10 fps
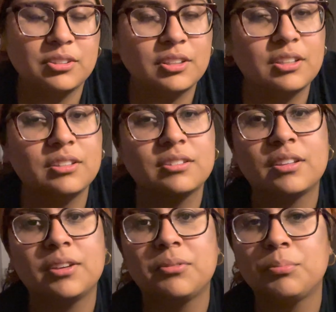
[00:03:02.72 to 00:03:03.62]
to this,
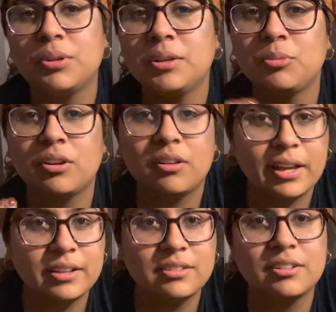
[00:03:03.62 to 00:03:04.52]
like we're putting more
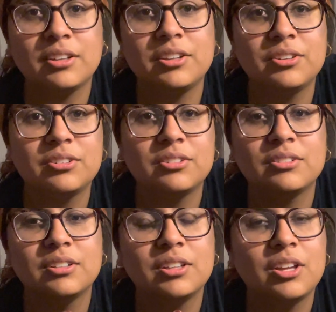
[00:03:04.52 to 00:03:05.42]
clients on you,
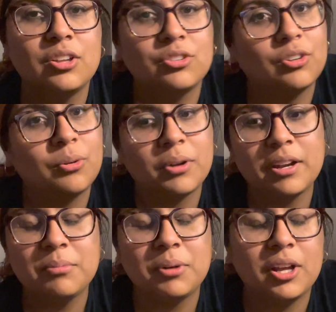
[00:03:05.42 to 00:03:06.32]
don't
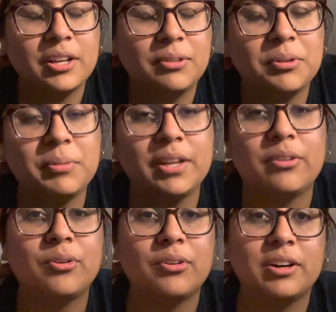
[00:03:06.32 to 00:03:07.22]
worry about it. We made a
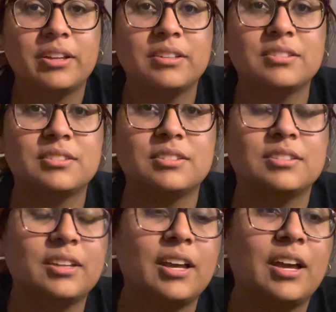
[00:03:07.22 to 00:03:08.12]
whole list,
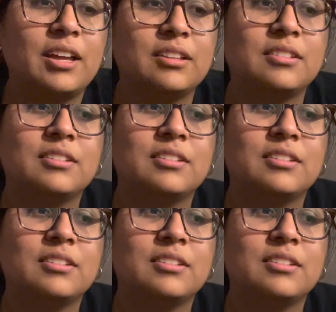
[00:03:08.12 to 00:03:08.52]
and